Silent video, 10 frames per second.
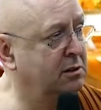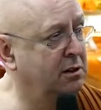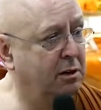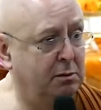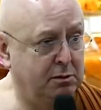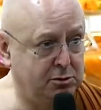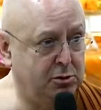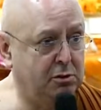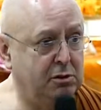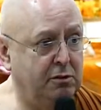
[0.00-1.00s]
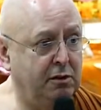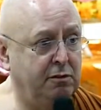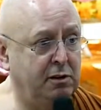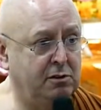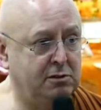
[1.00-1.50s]
I'm sure you've
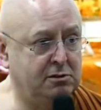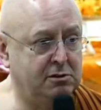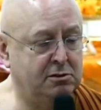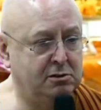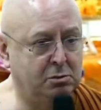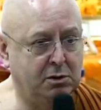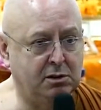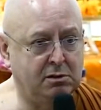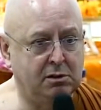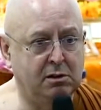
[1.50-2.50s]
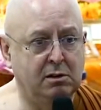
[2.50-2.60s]
noticed this as well.